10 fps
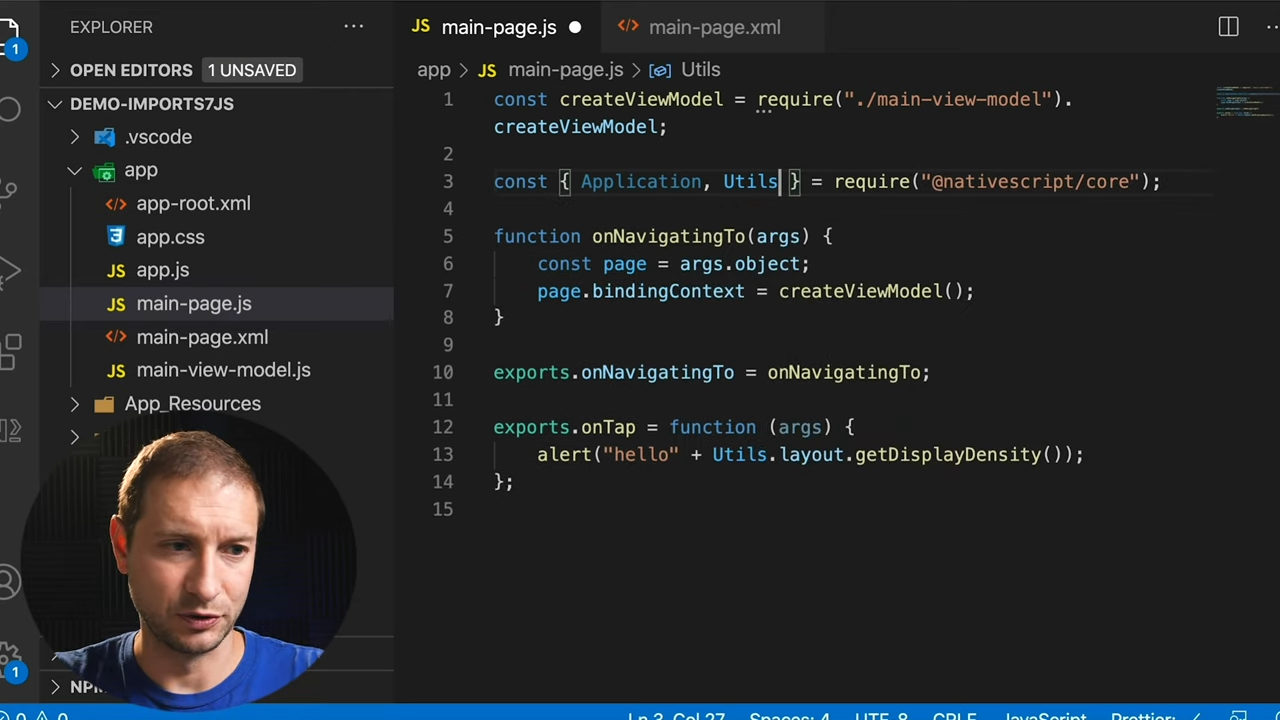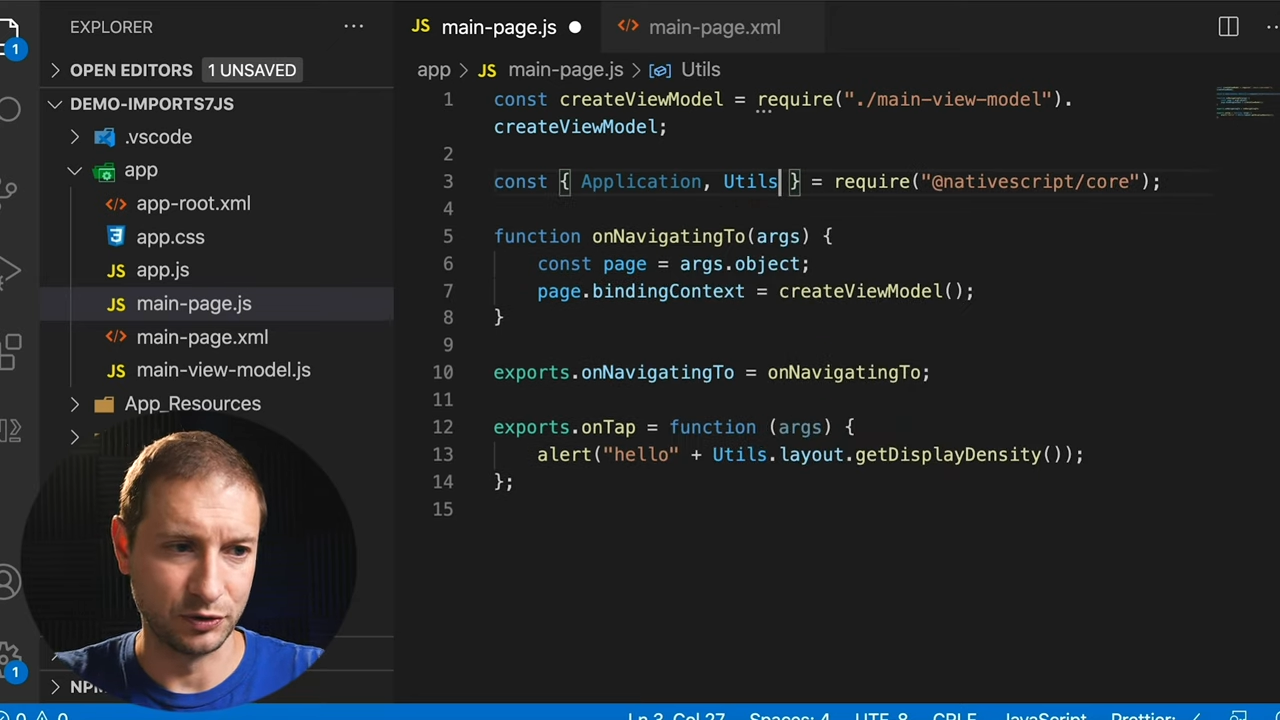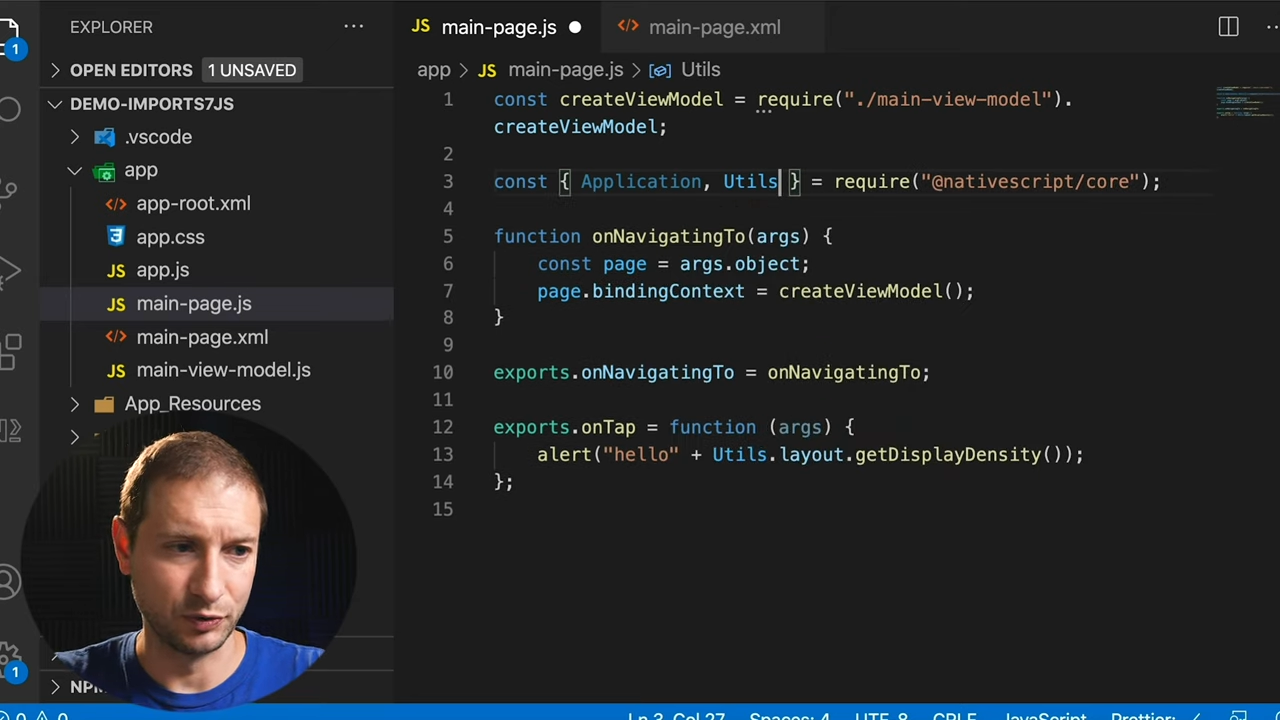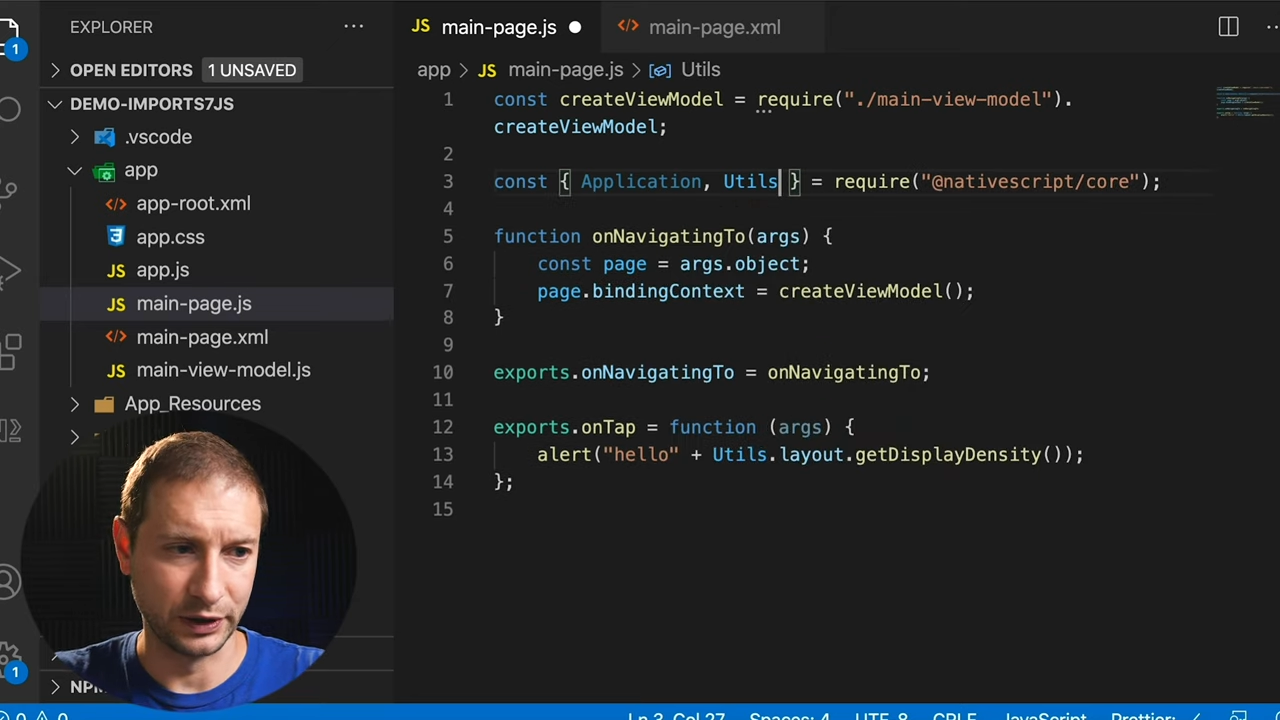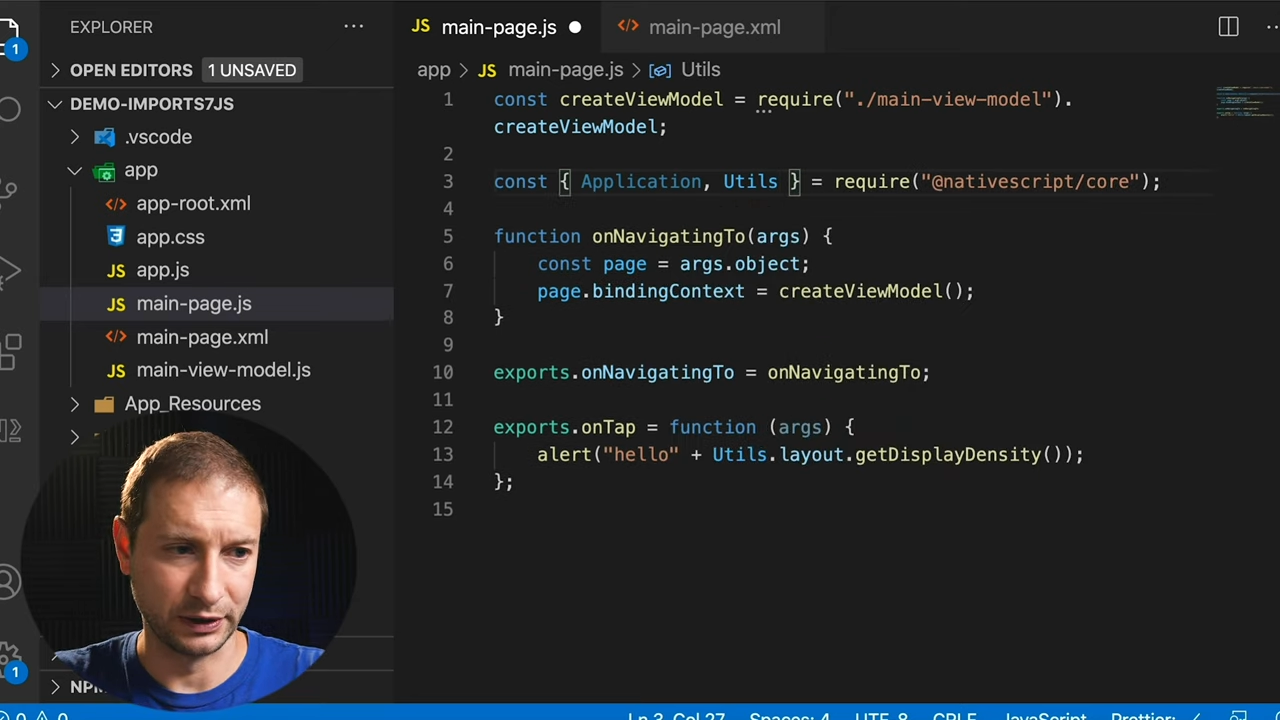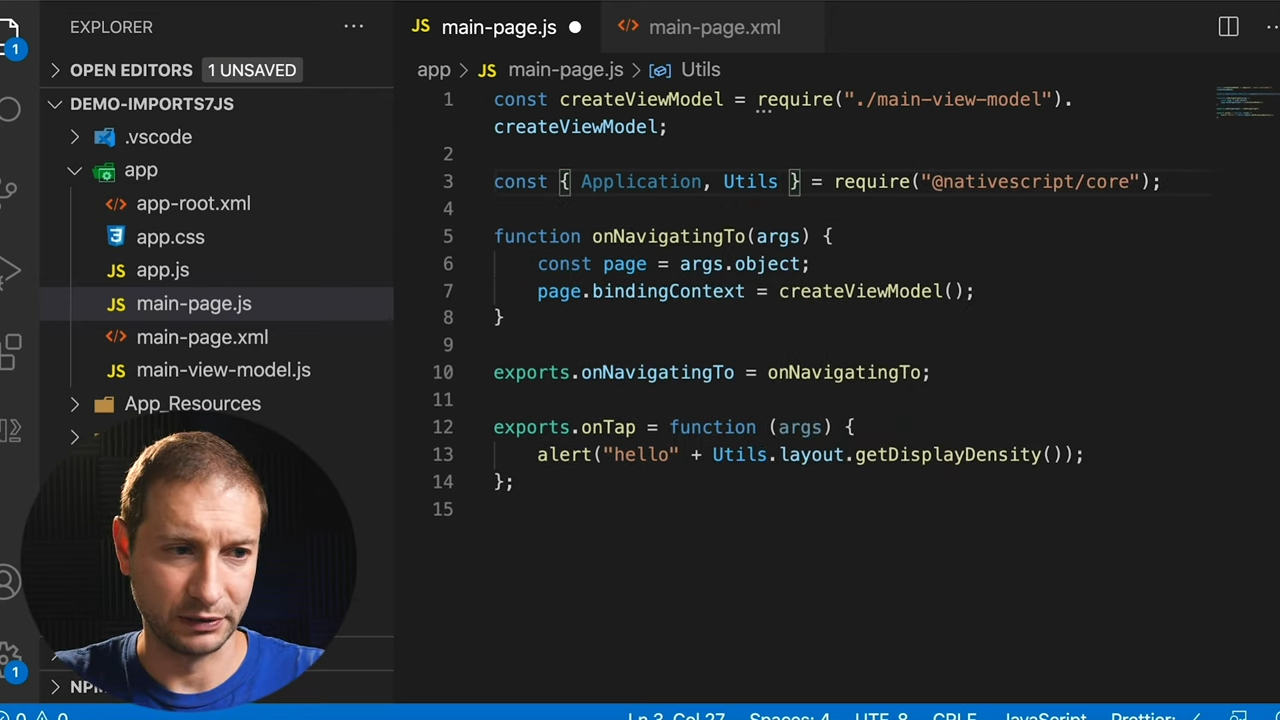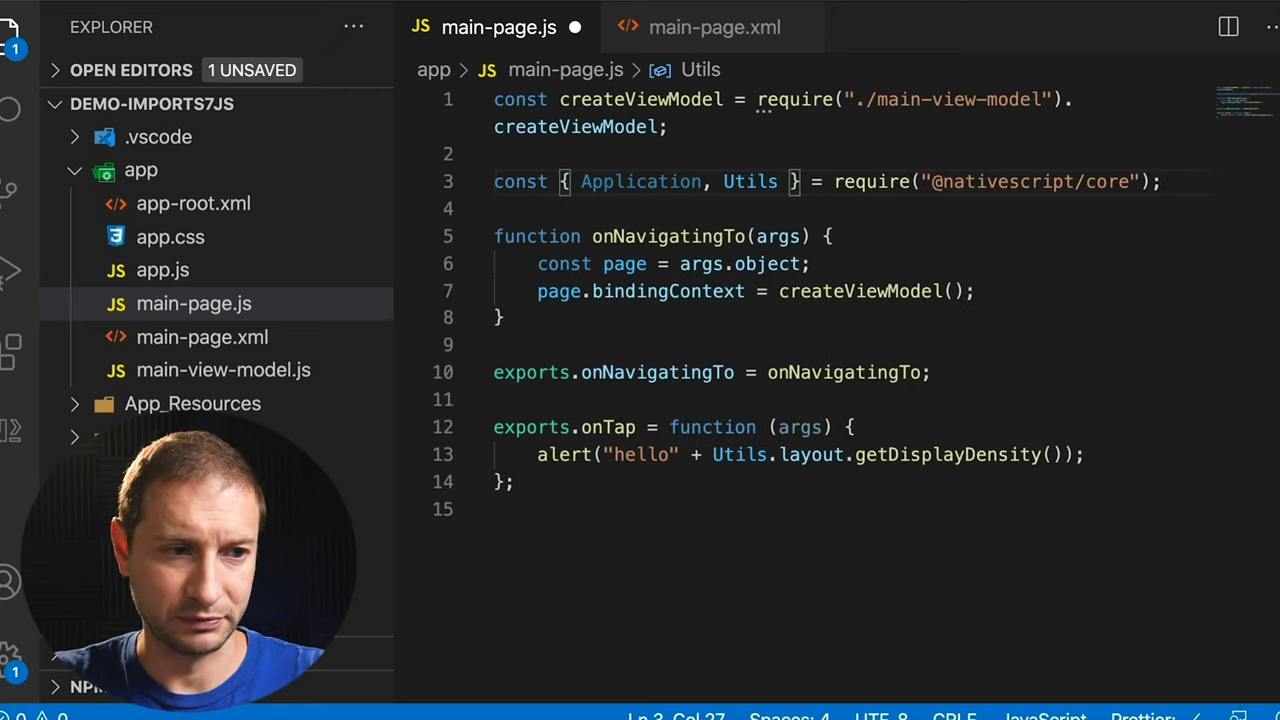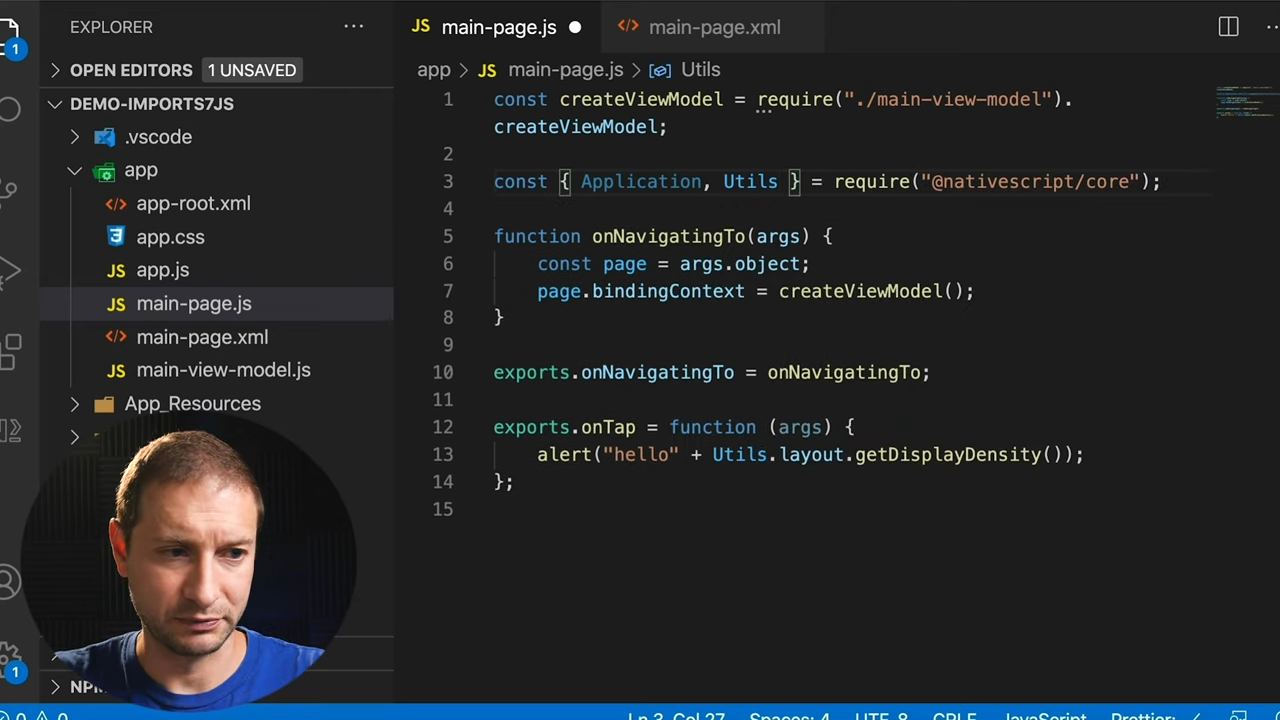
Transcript: you're doing